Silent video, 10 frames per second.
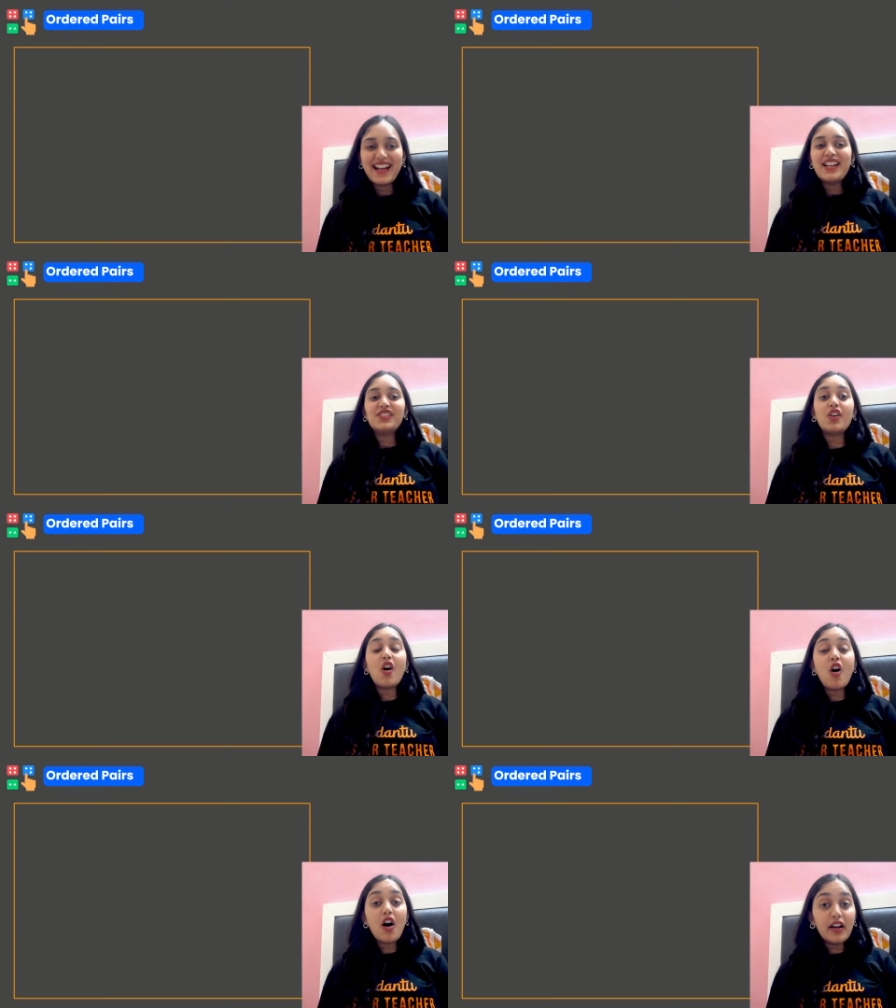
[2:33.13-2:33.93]
So
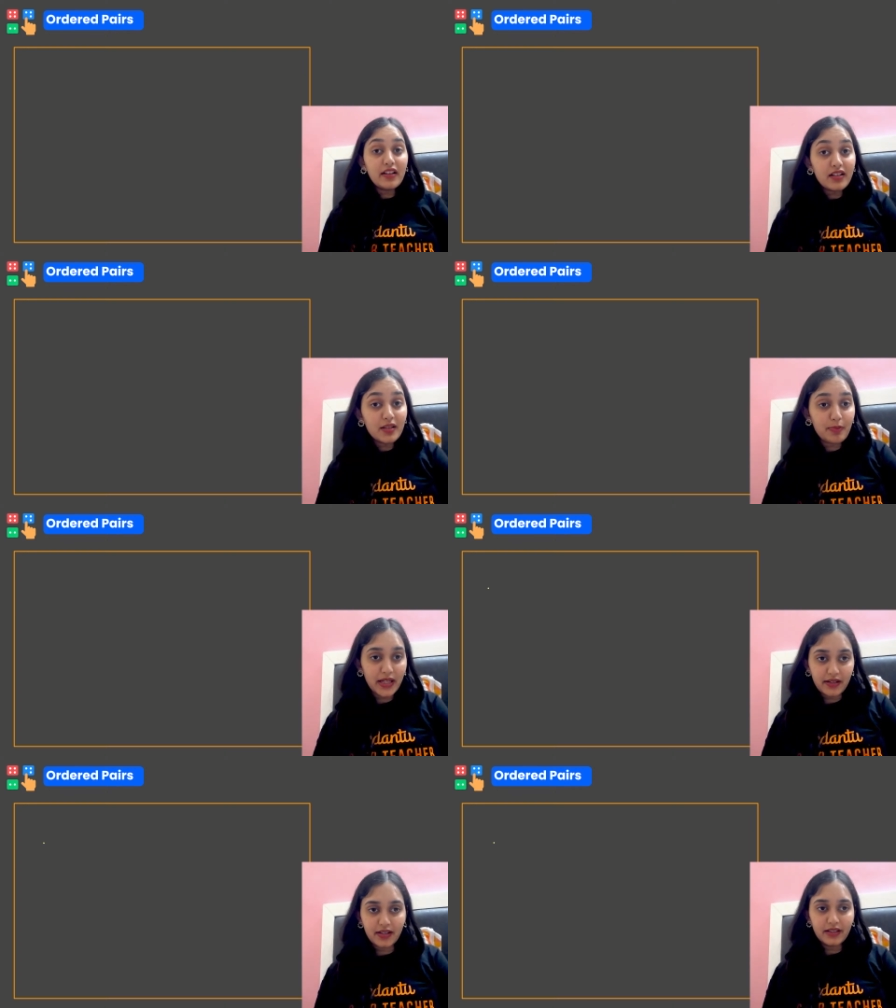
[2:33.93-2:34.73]
ordered
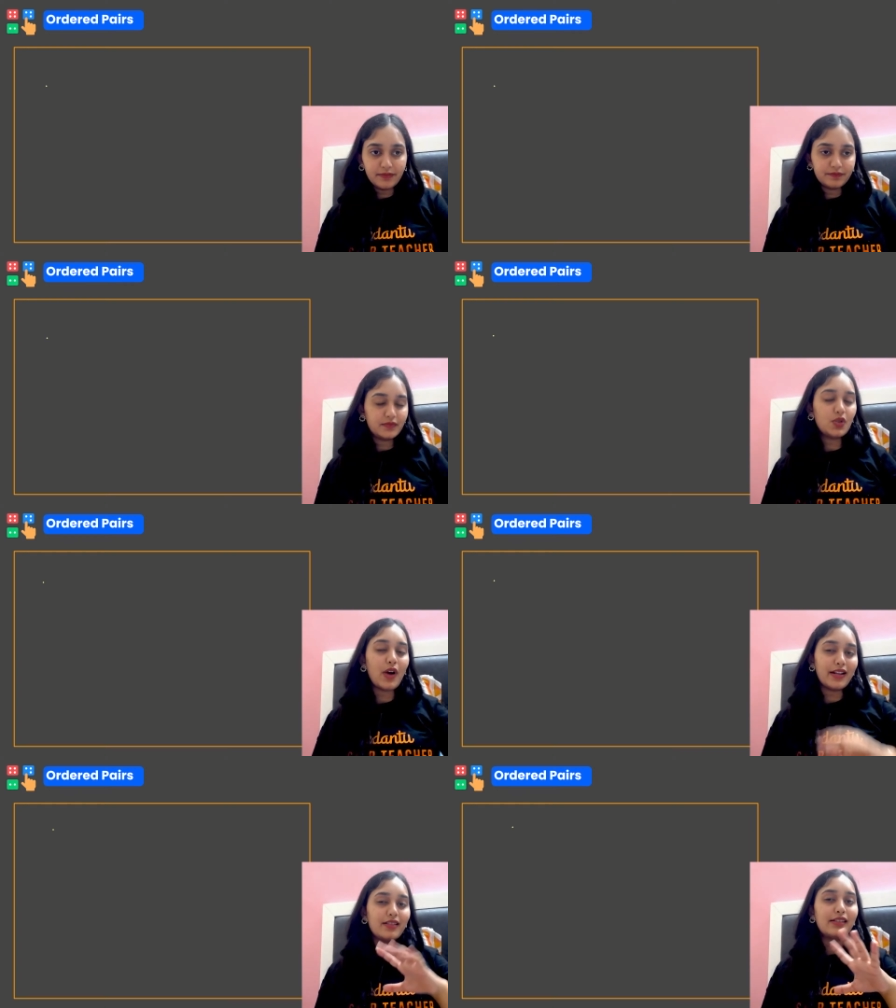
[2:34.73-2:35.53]
pair, to
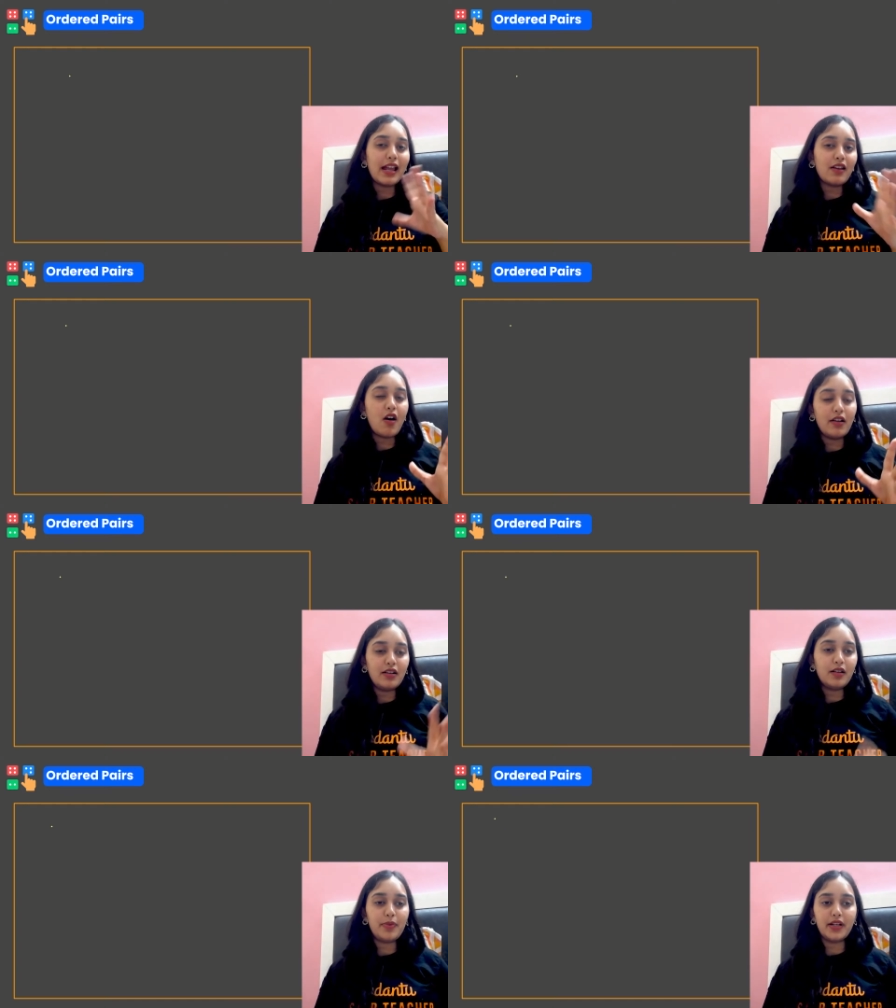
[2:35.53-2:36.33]
understand
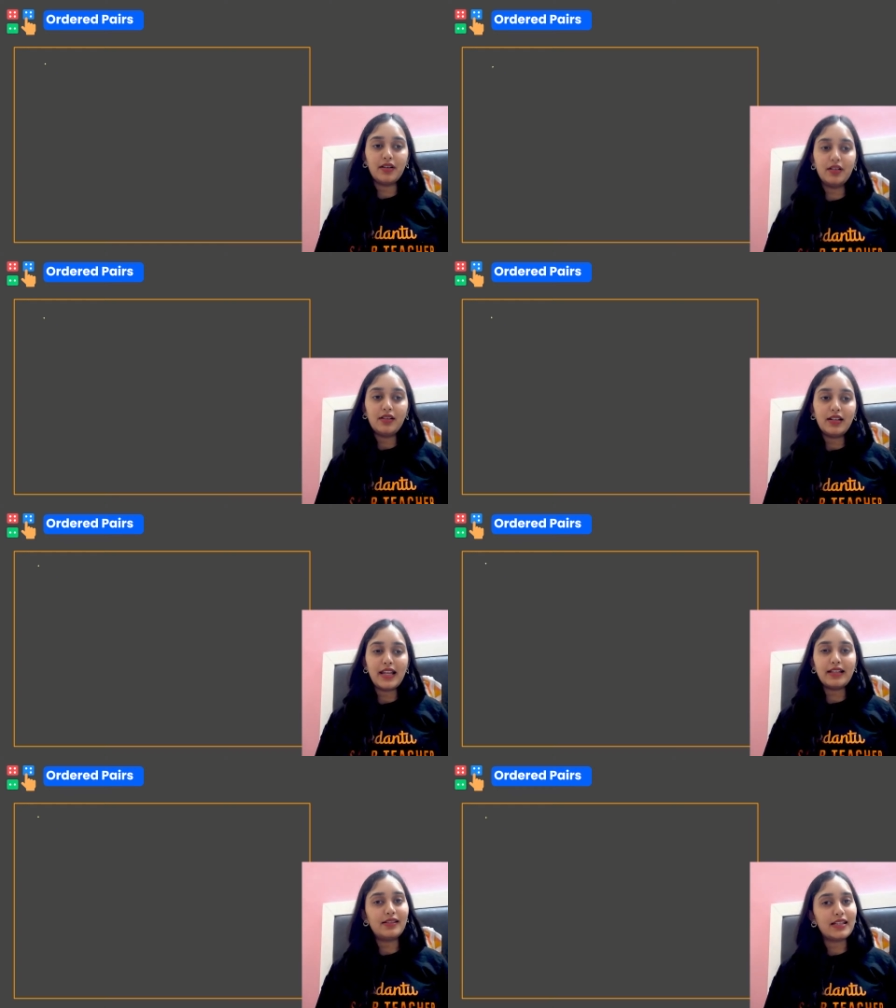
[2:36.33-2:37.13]
ordered pair,
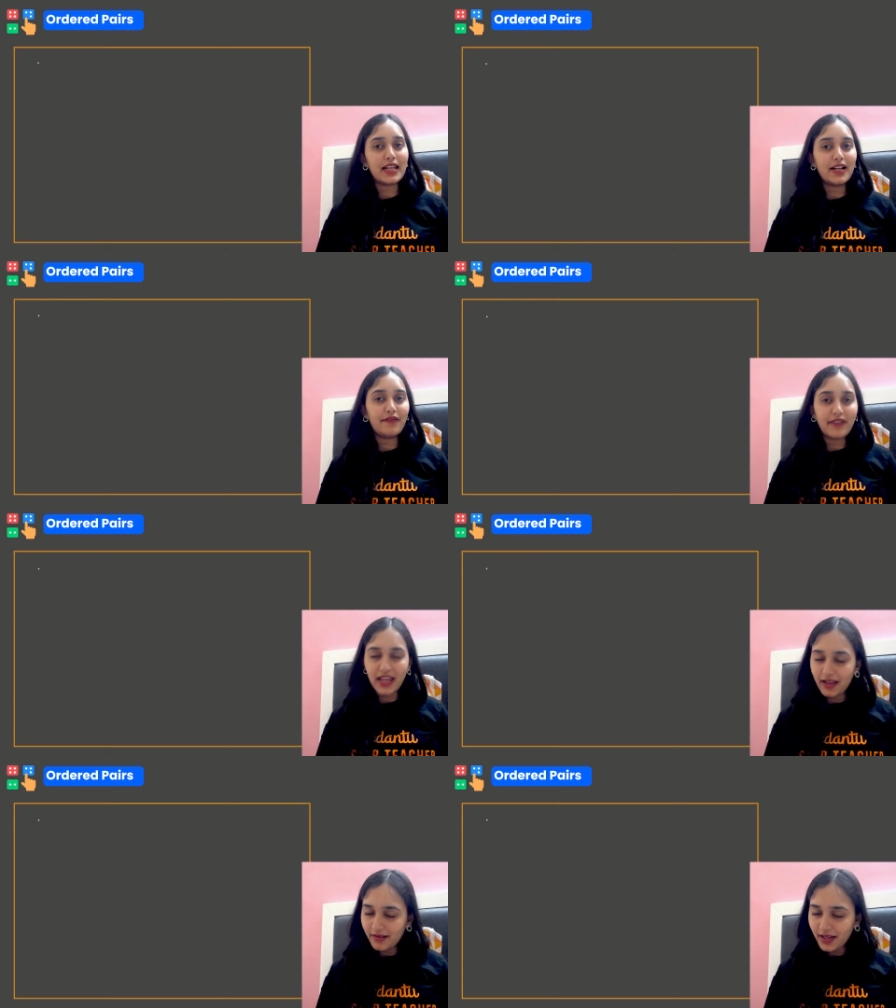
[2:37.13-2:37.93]
let's take a
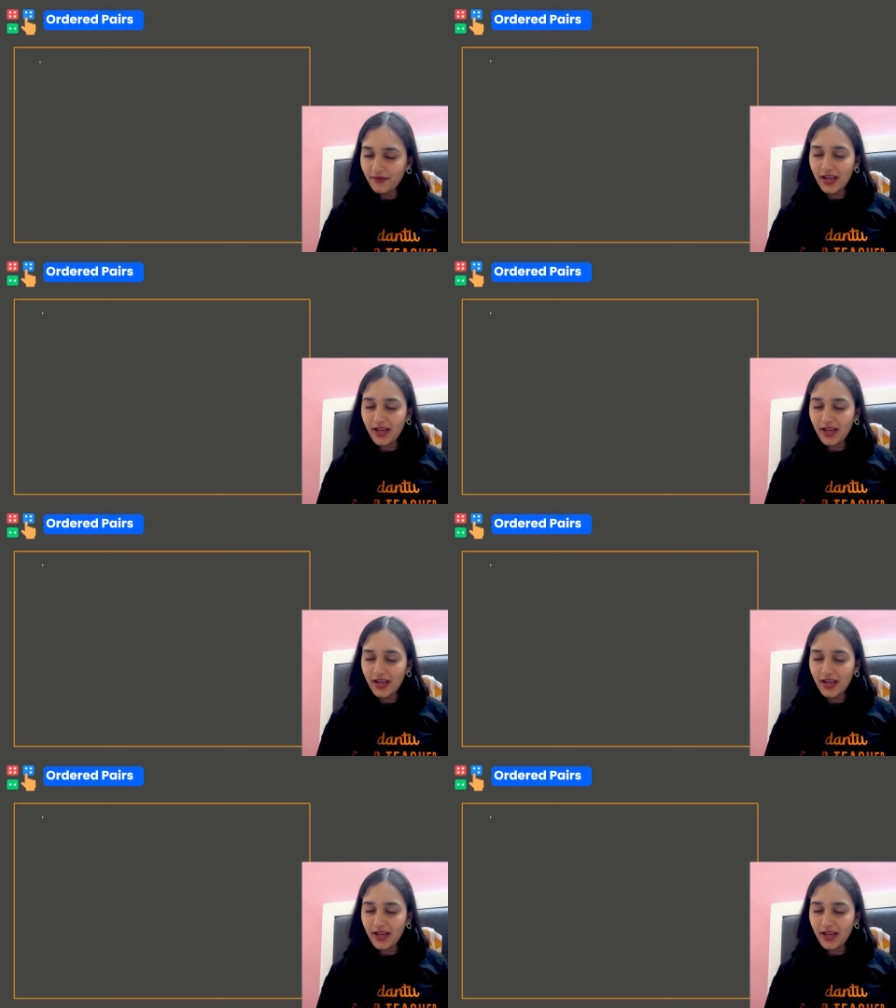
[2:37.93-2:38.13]
very